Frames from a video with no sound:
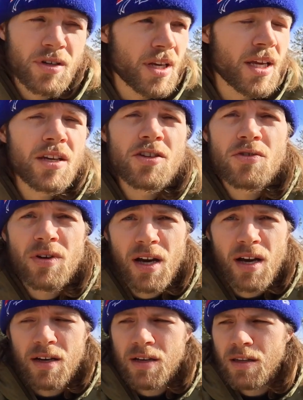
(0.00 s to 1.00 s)
Kid you
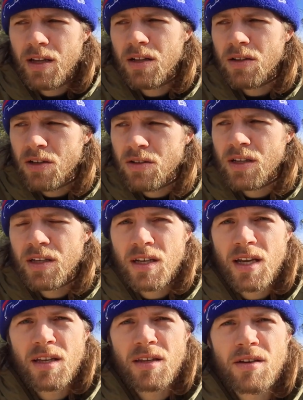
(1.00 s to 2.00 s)
not, they clearly
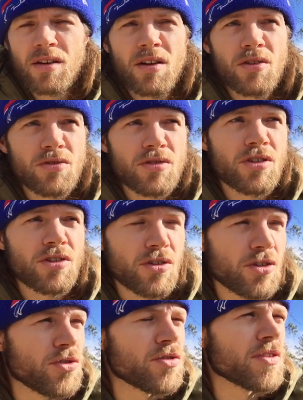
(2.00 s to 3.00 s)
indicate the
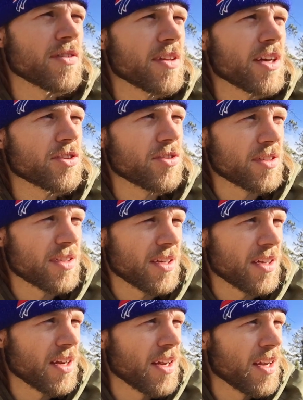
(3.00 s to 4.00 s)
use of electricity.